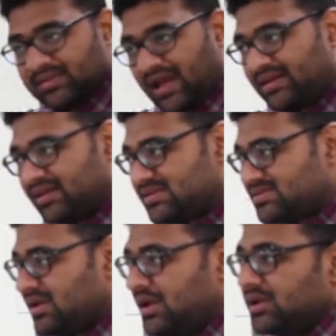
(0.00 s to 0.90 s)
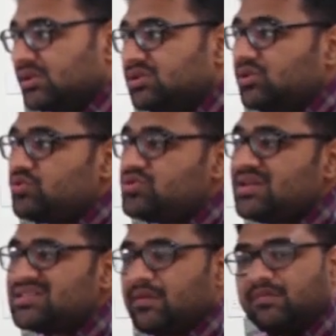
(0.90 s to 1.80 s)
that is
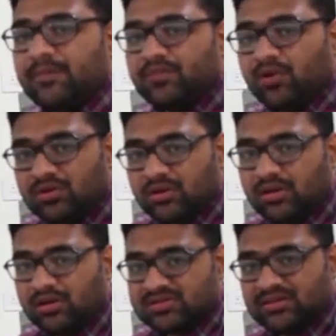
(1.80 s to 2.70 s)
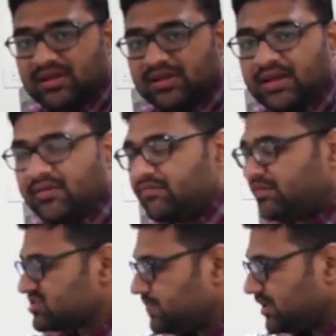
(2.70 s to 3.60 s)
using some of the protocols that I have
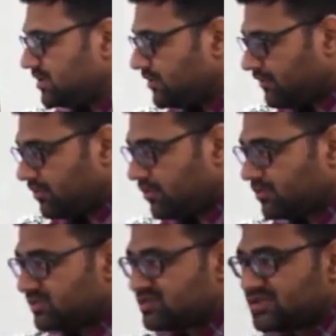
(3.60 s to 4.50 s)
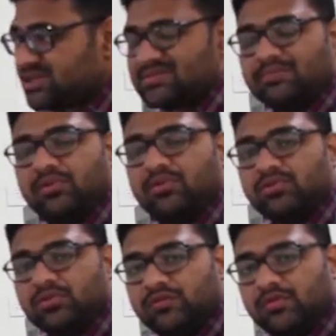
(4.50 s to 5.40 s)
explained before, such as
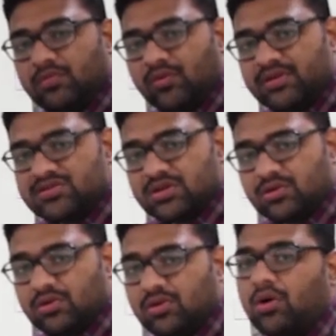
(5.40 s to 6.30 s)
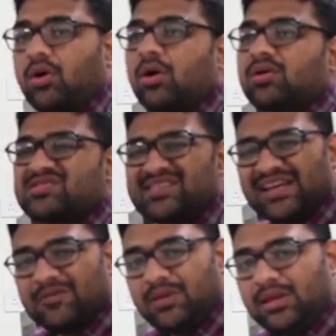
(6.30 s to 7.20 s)
Bluetooth 4.0 or
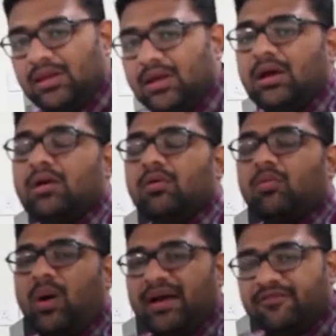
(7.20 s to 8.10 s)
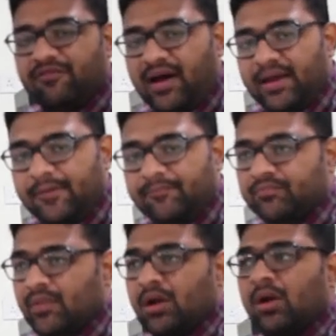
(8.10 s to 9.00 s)
Zigbee or Wi-Fi,